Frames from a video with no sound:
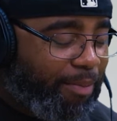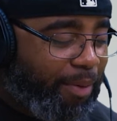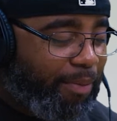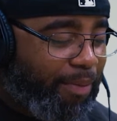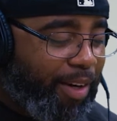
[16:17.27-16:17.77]
For
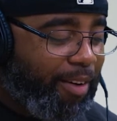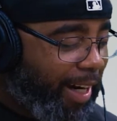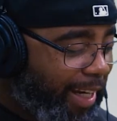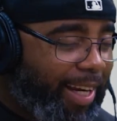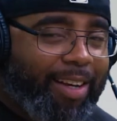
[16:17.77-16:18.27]
fear.
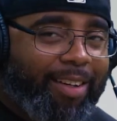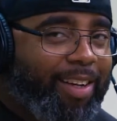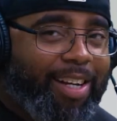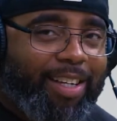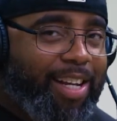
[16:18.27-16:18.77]
Again,
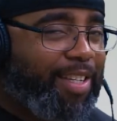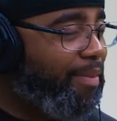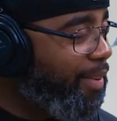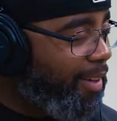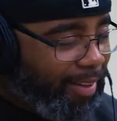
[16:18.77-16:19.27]
it's a
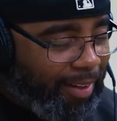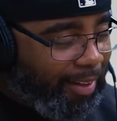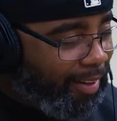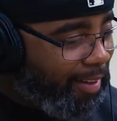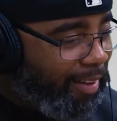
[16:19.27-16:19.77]
fear
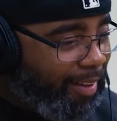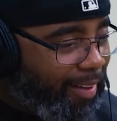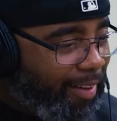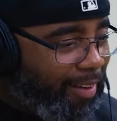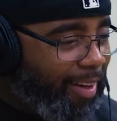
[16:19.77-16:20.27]
thing,
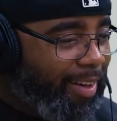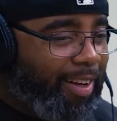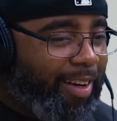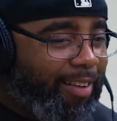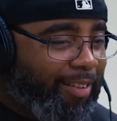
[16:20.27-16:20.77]
right?
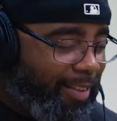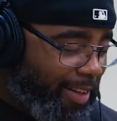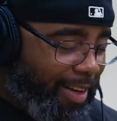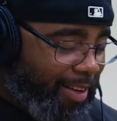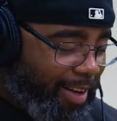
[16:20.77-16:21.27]

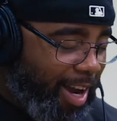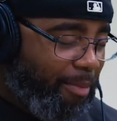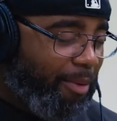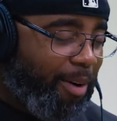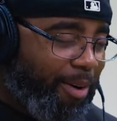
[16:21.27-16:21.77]

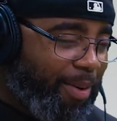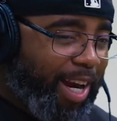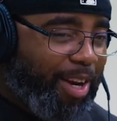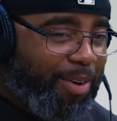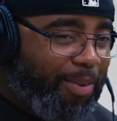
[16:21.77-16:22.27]
I'm grown. I
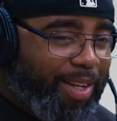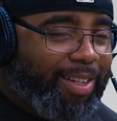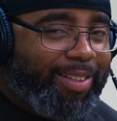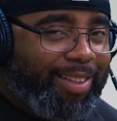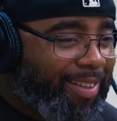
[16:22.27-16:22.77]
can do
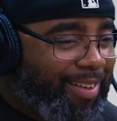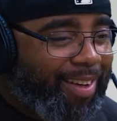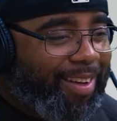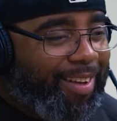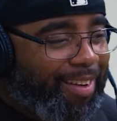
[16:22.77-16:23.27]
this, and
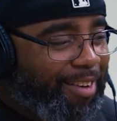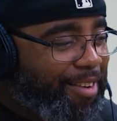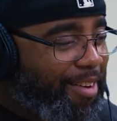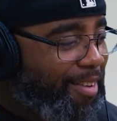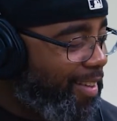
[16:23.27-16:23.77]

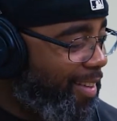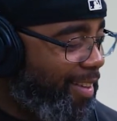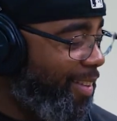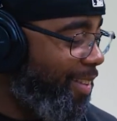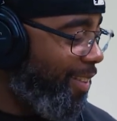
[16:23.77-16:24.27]

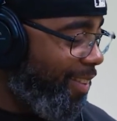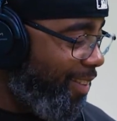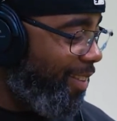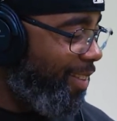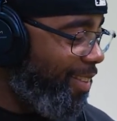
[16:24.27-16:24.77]
I
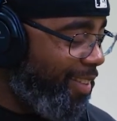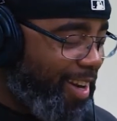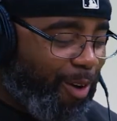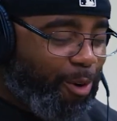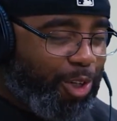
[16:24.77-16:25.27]

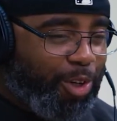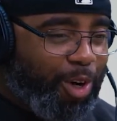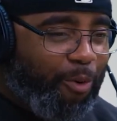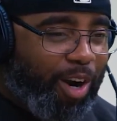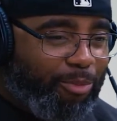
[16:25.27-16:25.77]
don't want you to
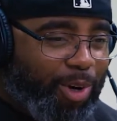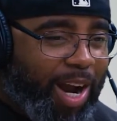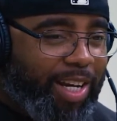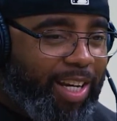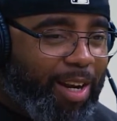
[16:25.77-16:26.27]
know where I'm
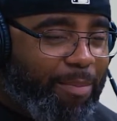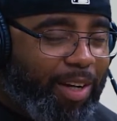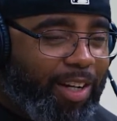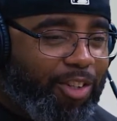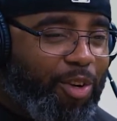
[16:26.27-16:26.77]
trying to get
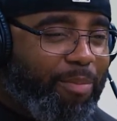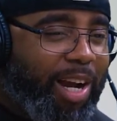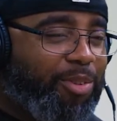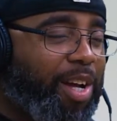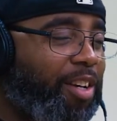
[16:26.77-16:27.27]
because you
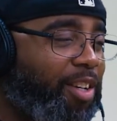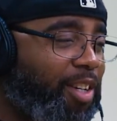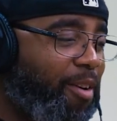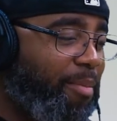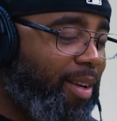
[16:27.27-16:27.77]
might try to
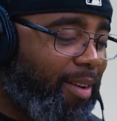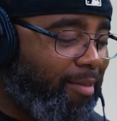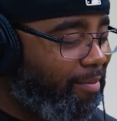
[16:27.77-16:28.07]
deter me.